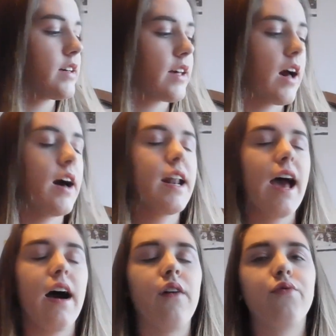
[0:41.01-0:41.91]
got
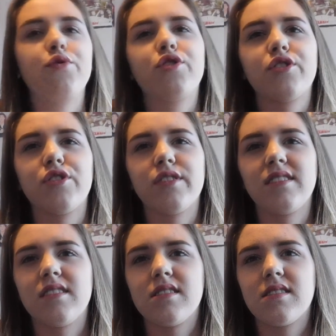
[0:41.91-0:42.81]
after
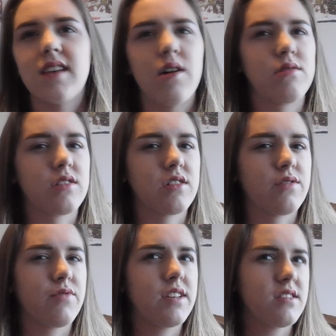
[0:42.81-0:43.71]
the Sounds Good
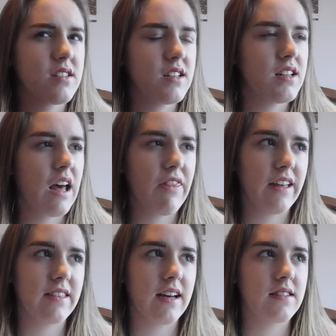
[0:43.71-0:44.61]
Feels Good, I
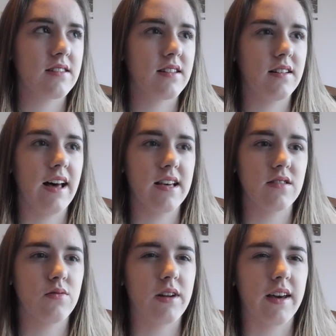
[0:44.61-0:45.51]
think that's the
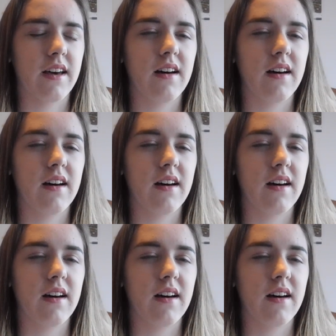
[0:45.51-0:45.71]
last one